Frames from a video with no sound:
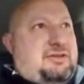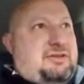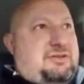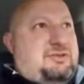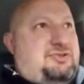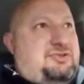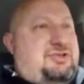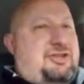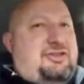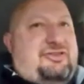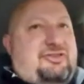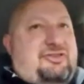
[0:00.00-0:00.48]

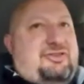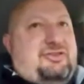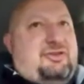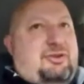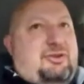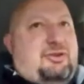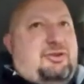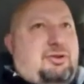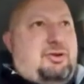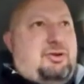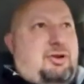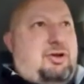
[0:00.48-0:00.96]

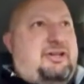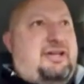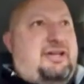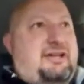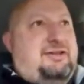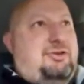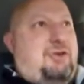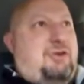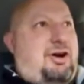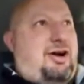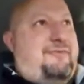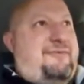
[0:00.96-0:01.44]
just look at
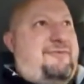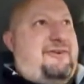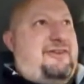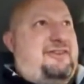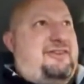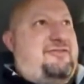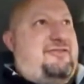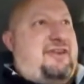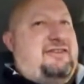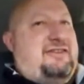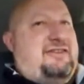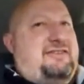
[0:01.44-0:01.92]
the
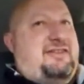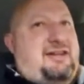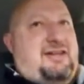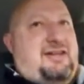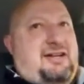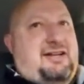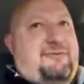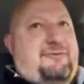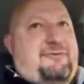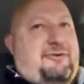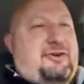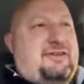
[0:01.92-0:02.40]
offensive
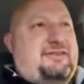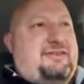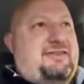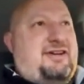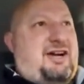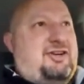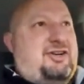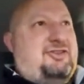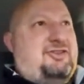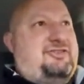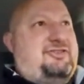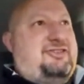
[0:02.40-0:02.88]
identity for an
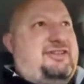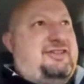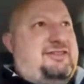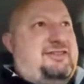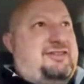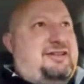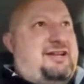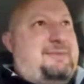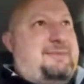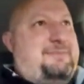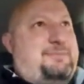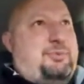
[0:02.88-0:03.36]
entire
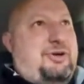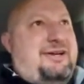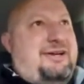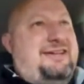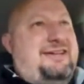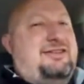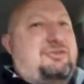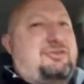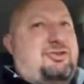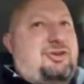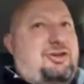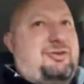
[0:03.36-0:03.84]
season and
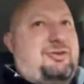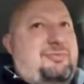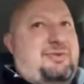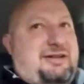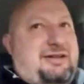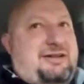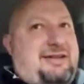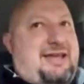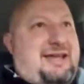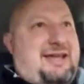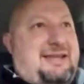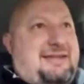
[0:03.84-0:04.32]
predetermine
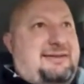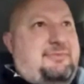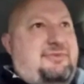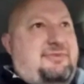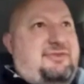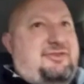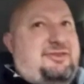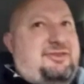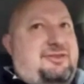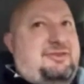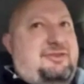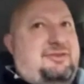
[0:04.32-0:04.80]

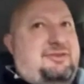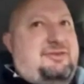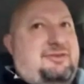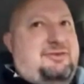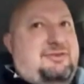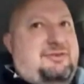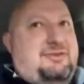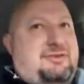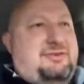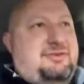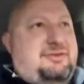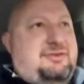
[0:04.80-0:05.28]
games
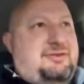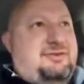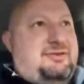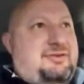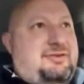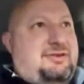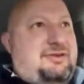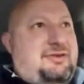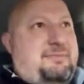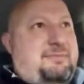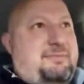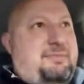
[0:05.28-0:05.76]

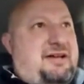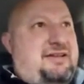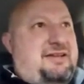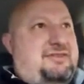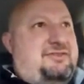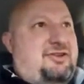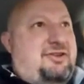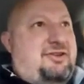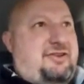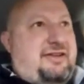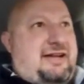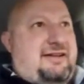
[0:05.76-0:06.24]

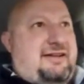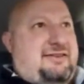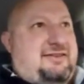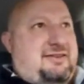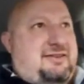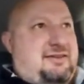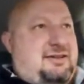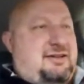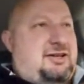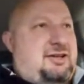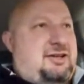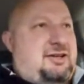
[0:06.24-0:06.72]
based on that.
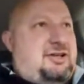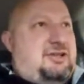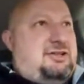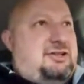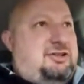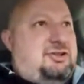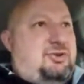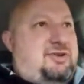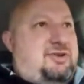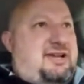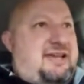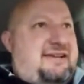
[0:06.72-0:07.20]

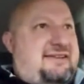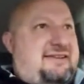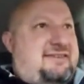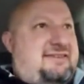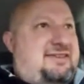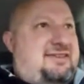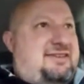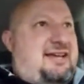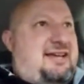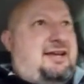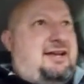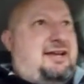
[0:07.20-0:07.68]
You can't
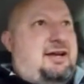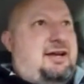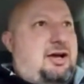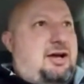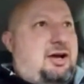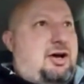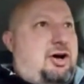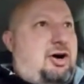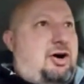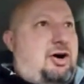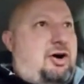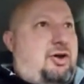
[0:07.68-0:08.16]
say,
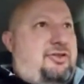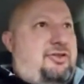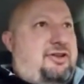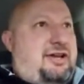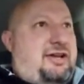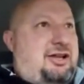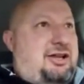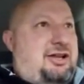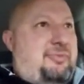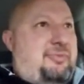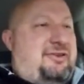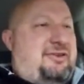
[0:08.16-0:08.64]
oh, the
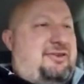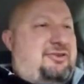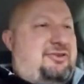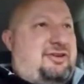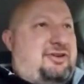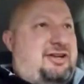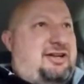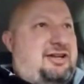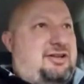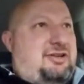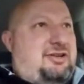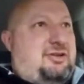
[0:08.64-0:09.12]
elements are
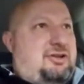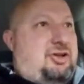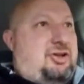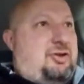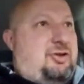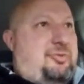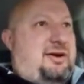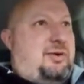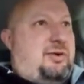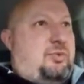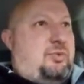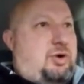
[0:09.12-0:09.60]
getting a little
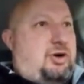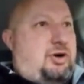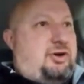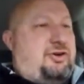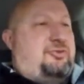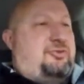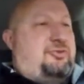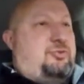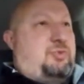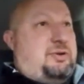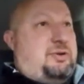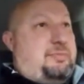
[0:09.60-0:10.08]
bit
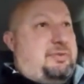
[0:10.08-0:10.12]
worse. We